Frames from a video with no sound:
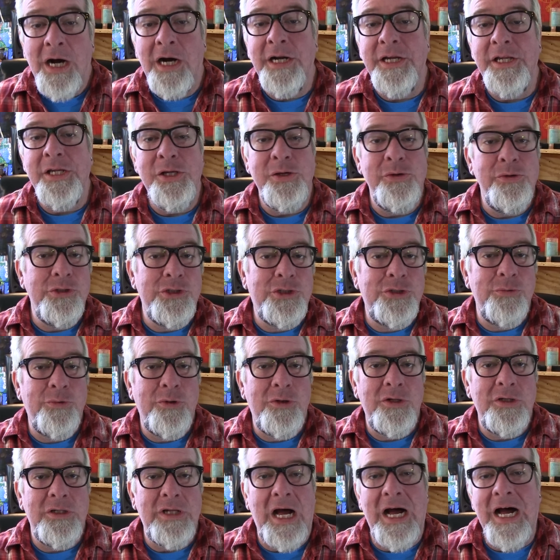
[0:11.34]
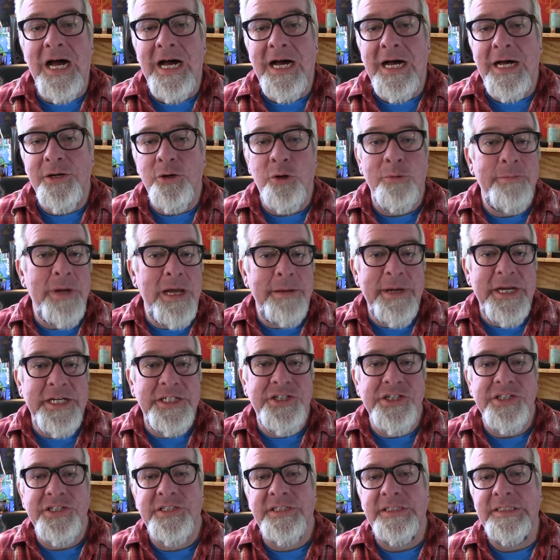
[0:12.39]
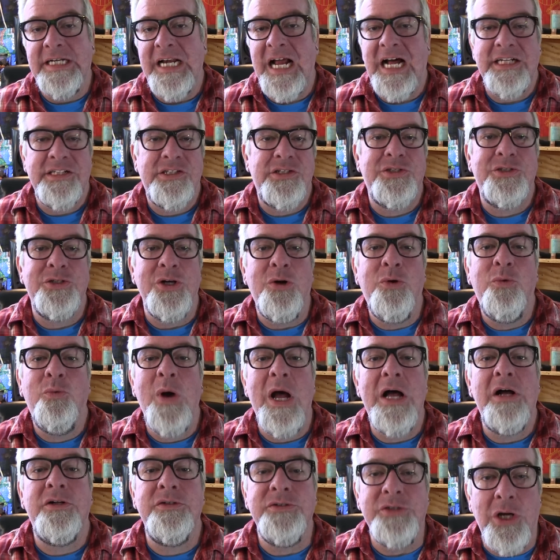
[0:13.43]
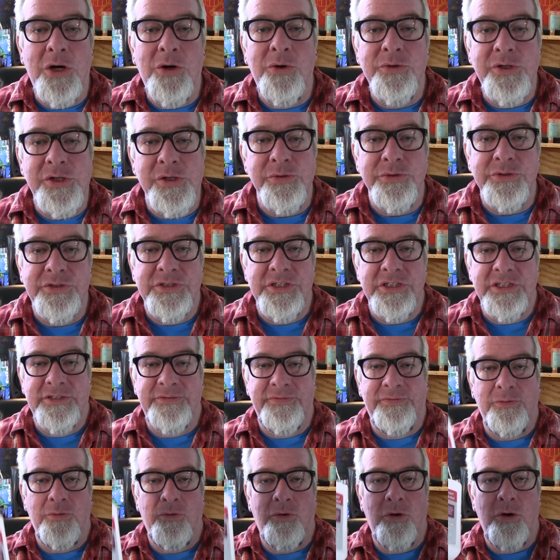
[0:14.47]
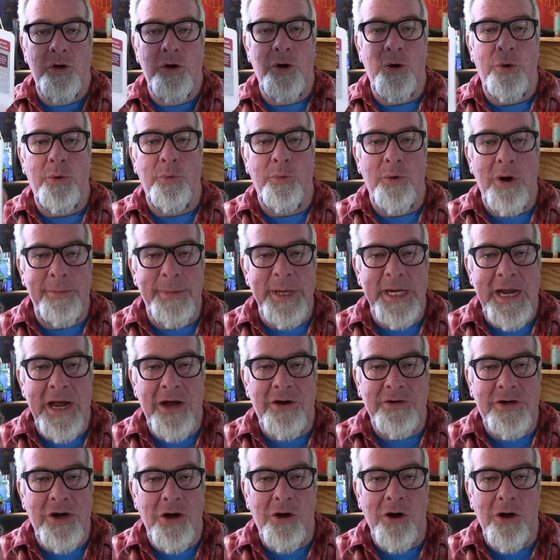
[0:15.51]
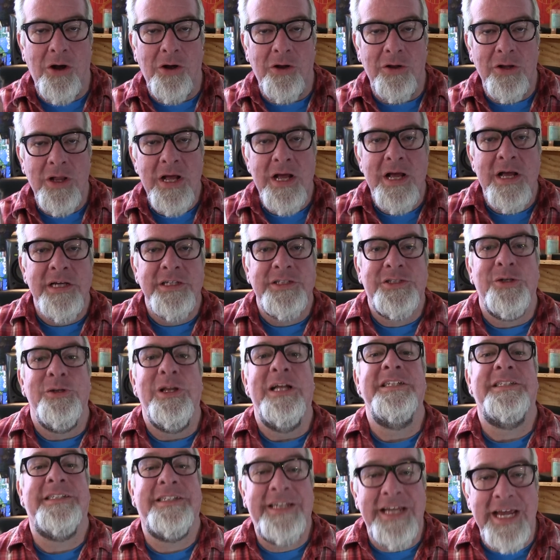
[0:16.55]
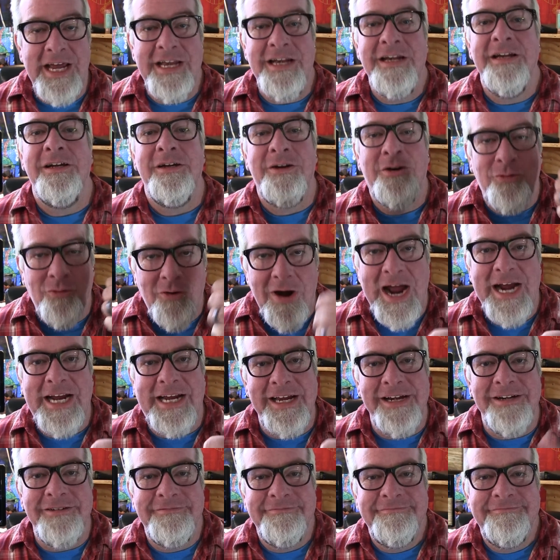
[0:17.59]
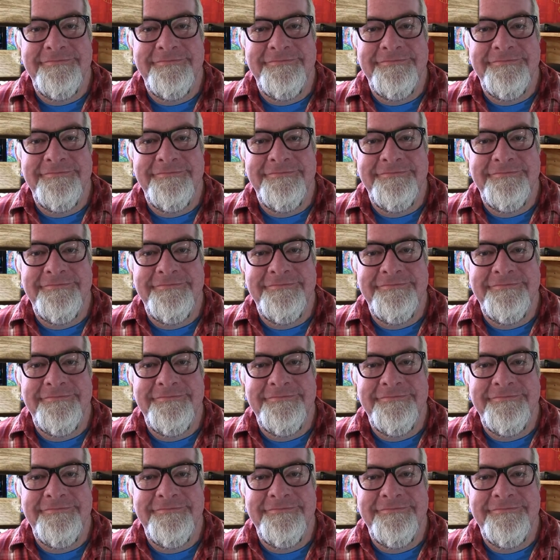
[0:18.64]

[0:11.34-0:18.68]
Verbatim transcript: unusual, odd, or maybe just not so well-known uses for rubbing alcohol. So let's get cracking.